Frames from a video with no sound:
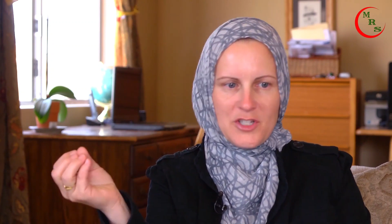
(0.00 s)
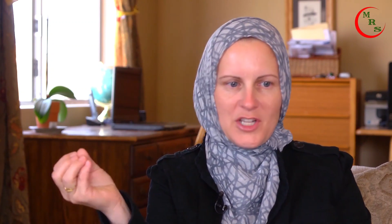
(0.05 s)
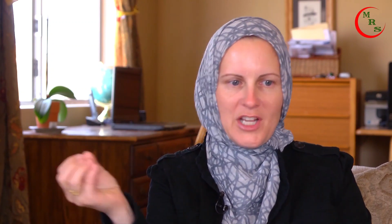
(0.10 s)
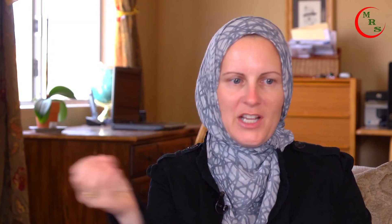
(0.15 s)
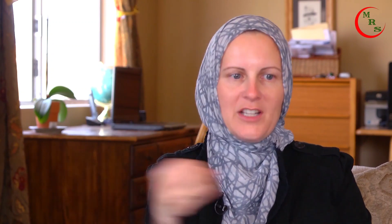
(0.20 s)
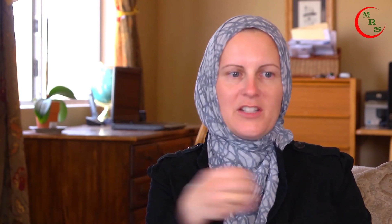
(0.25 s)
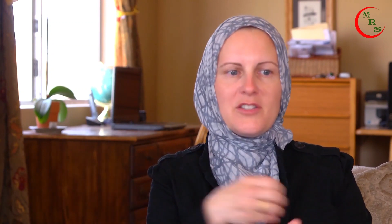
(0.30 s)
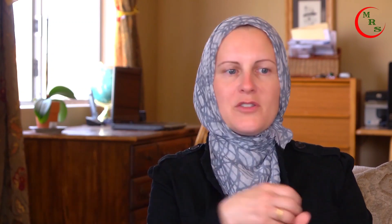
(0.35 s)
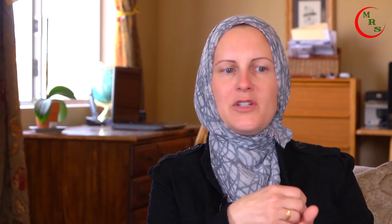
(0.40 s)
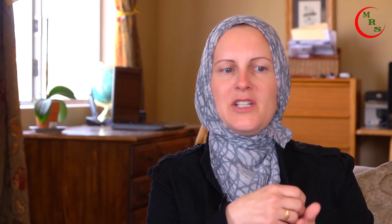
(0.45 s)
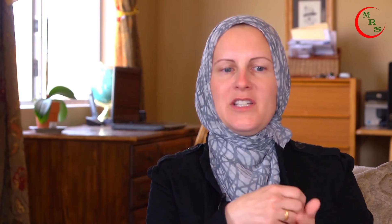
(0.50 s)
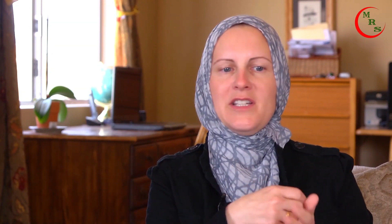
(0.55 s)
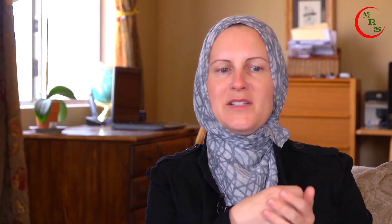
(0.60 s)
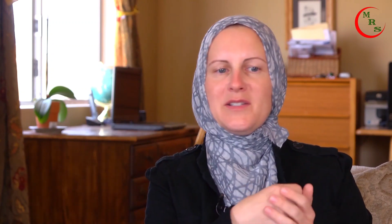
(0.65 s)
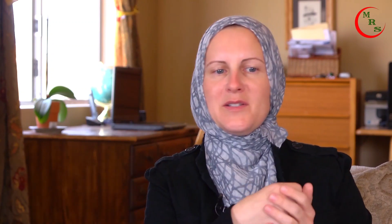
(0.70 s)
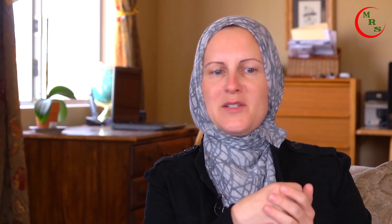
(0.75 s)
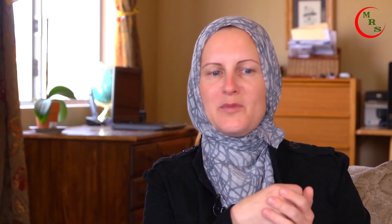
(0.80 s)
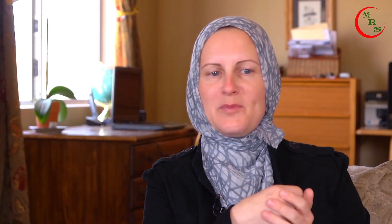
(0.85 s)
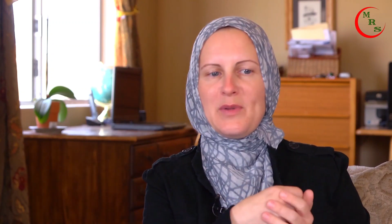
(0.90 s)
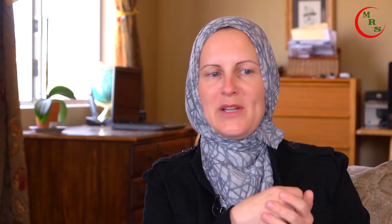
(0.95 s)
check so he
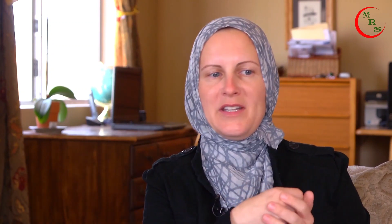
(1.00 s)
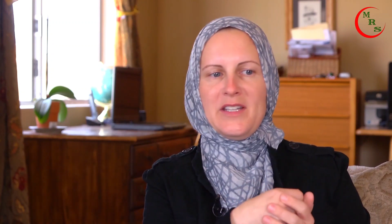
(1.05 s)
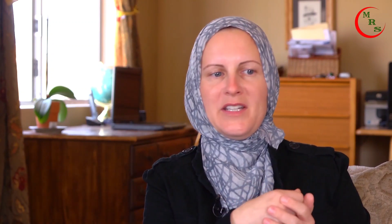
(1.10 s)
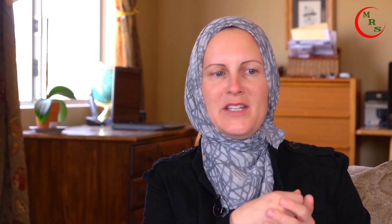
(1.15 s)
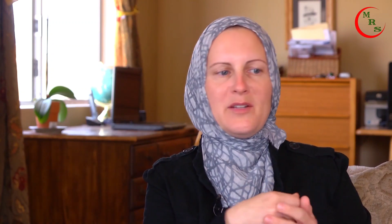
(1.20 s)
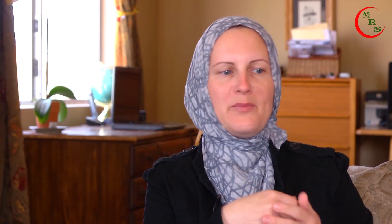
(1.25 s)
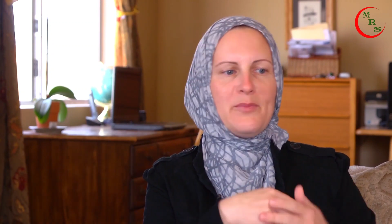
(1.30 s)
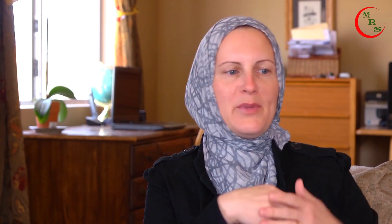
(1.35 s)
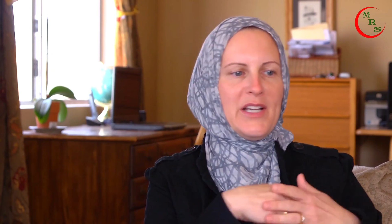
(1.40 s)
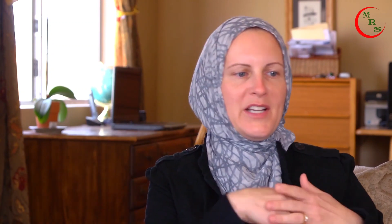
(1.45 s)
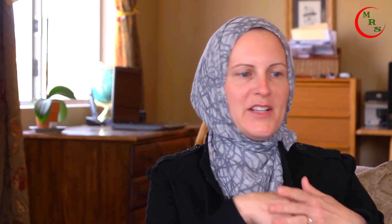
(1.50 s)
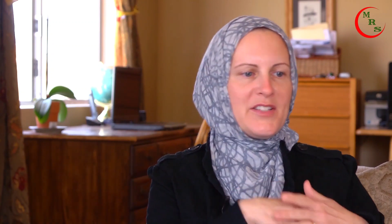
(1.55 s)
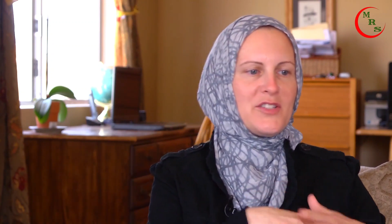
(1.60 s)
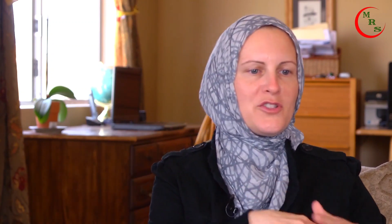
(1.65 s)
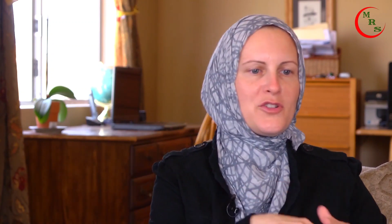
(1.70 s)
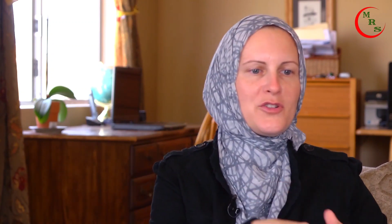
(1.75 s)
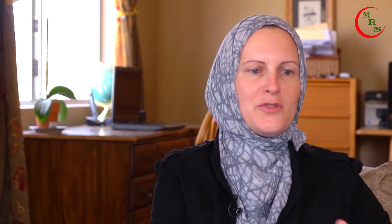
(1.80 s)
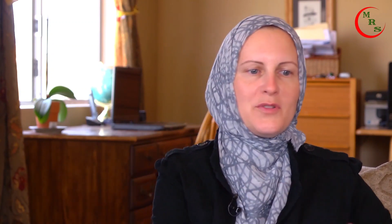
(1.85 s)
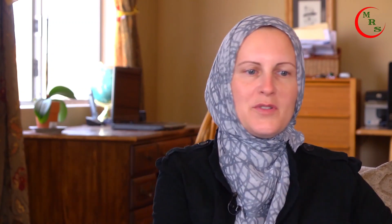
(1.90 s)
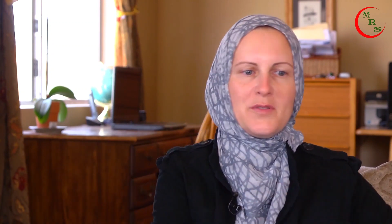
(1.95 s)
doesn't spend it and buy
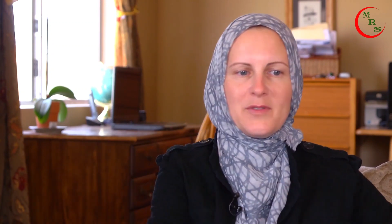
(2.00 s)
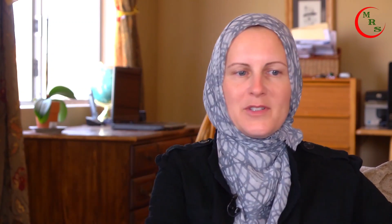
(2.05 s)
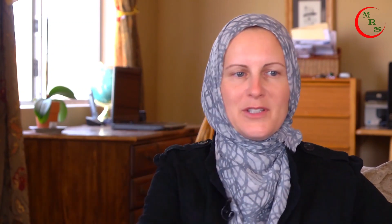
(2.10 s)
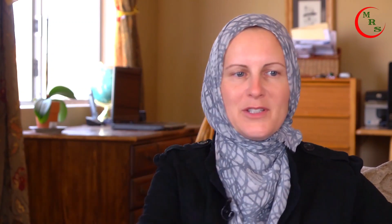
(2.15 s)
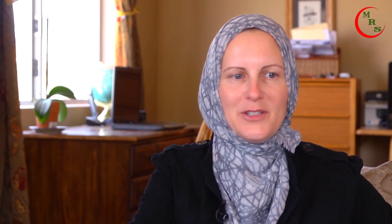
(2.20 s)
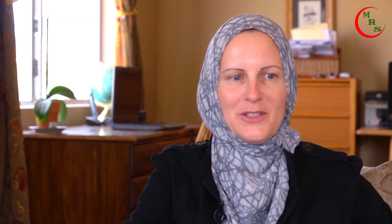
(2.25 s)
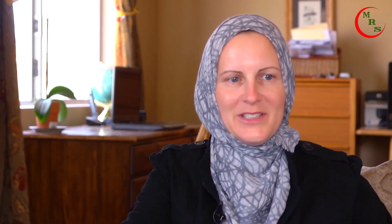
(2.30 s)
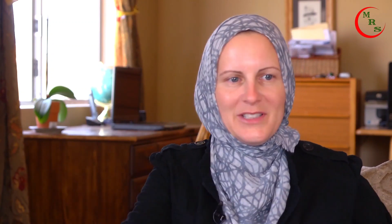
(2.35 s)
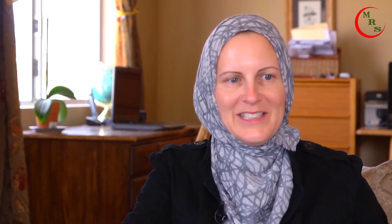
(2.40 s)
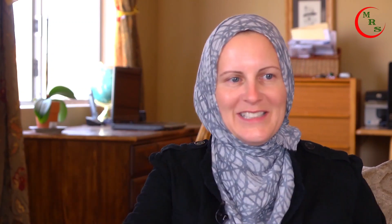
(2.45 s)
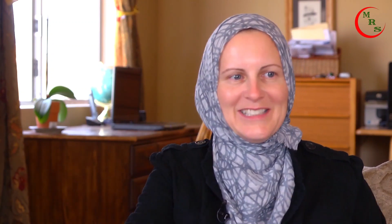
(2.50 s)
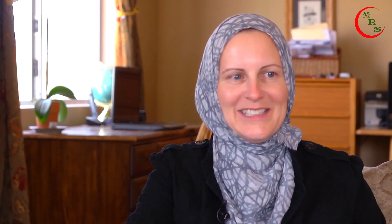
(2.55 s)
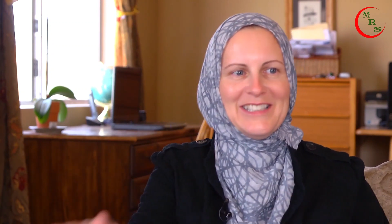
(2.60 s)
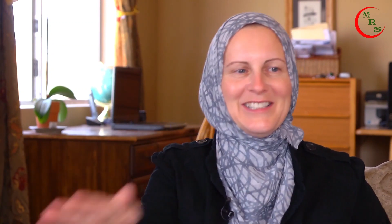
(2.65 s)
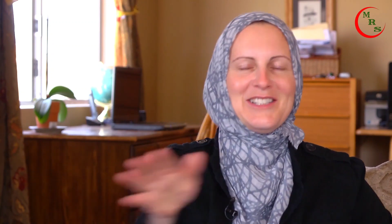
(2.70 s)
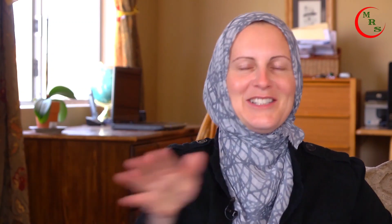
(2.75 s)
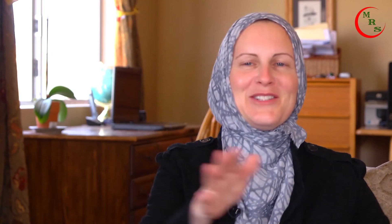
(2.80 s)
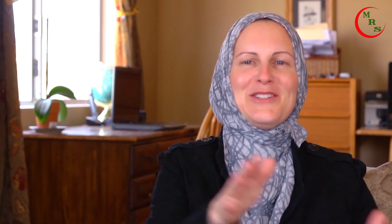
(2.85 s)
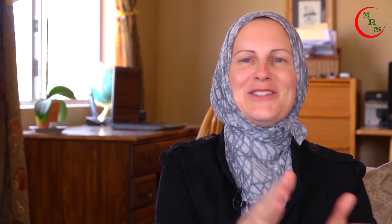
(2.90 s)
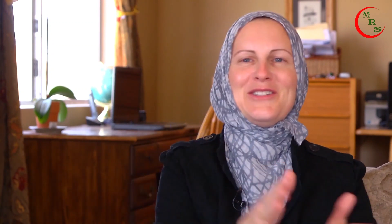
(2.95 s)
us shoes for the whole
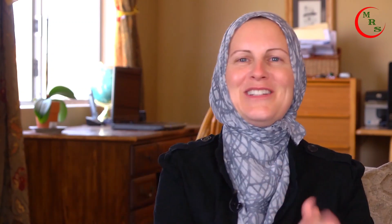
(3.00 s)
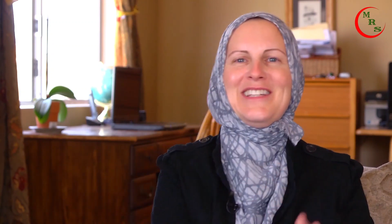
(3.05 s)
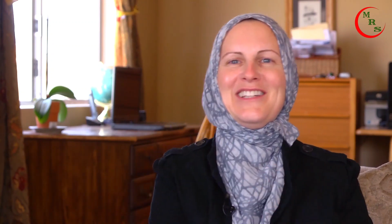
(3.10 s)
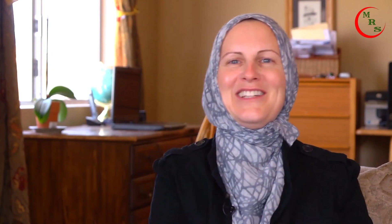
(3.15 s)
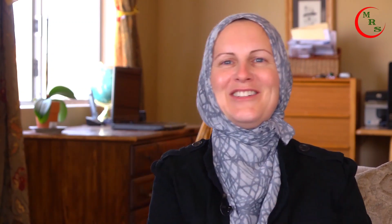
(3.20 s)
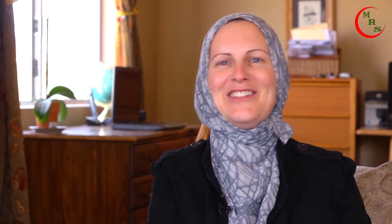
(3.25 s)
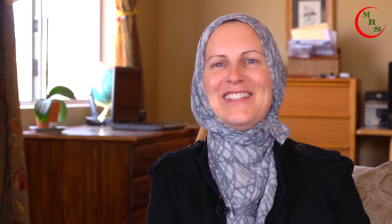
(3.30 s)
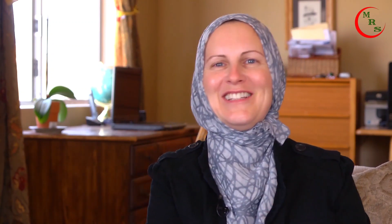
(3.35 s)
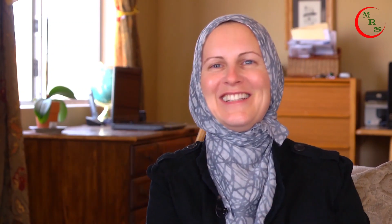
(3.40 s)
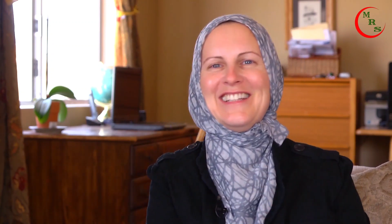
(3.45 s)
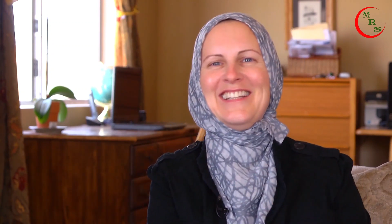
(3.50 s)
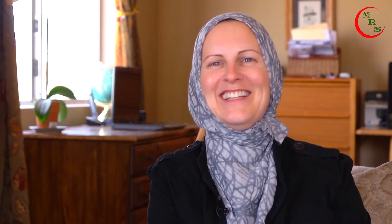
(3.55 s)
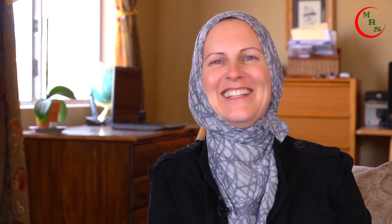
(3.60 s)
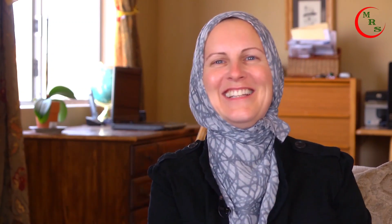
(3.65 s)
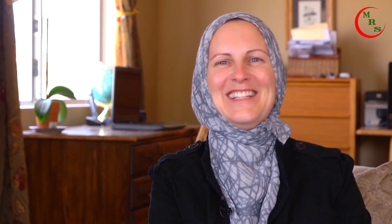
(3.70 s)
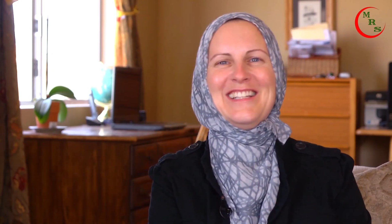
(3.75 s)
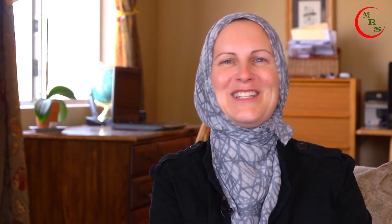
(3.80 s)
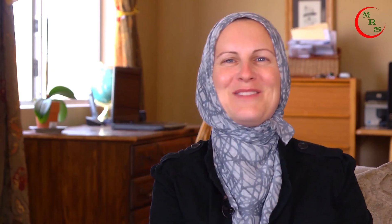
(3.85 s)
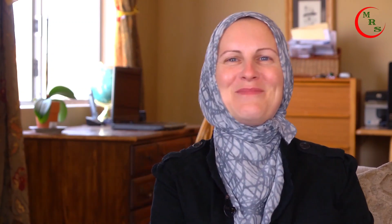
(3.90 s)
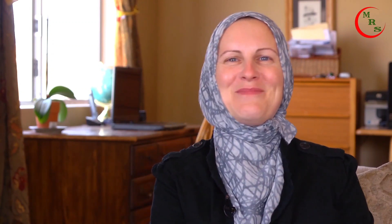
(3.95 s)
year so he couldn't
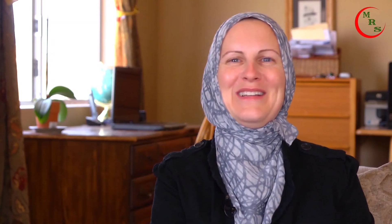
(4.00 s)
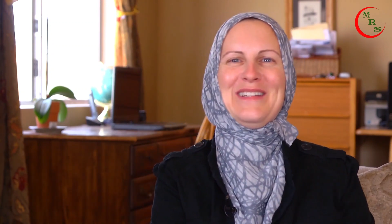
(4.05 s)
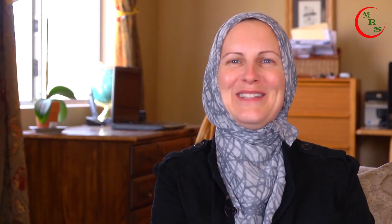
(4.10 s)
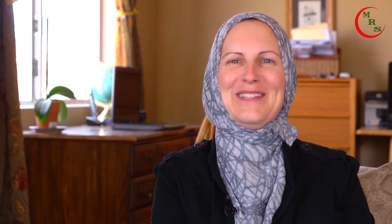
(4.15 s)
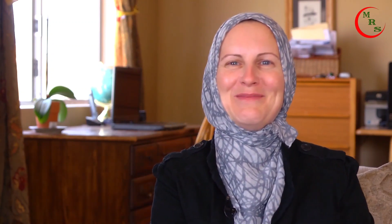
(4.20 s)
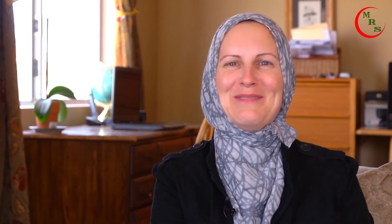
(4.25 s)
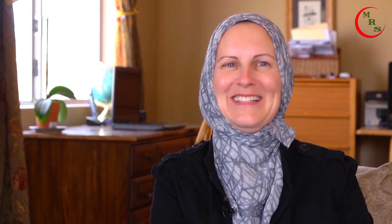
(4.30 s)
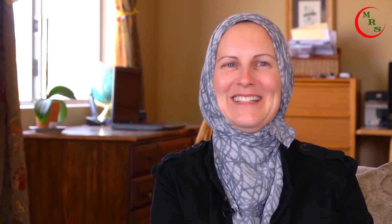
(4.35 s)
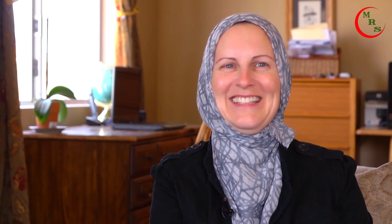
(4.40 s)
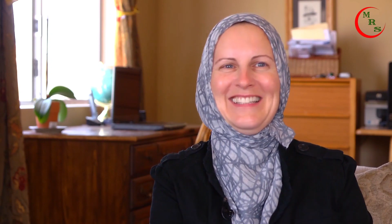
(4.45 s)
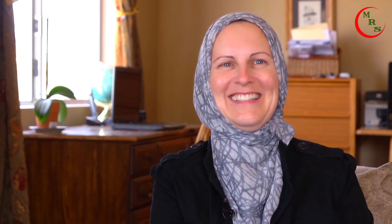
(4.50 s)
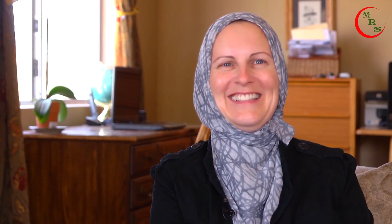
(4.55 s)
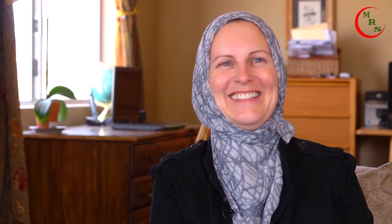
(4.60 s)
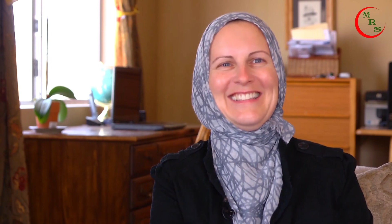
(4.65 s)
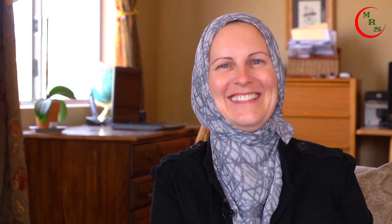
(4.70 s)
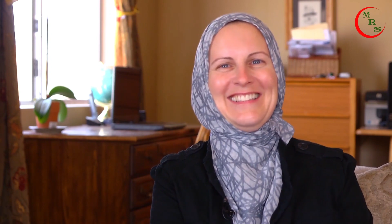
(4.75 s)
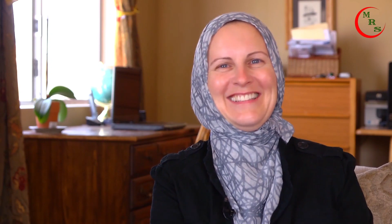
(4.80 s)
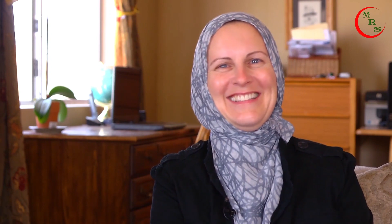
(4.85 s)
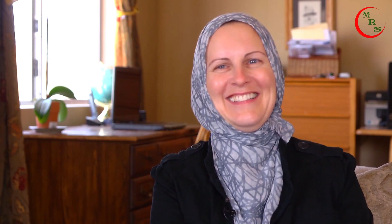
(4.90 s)
spend the money.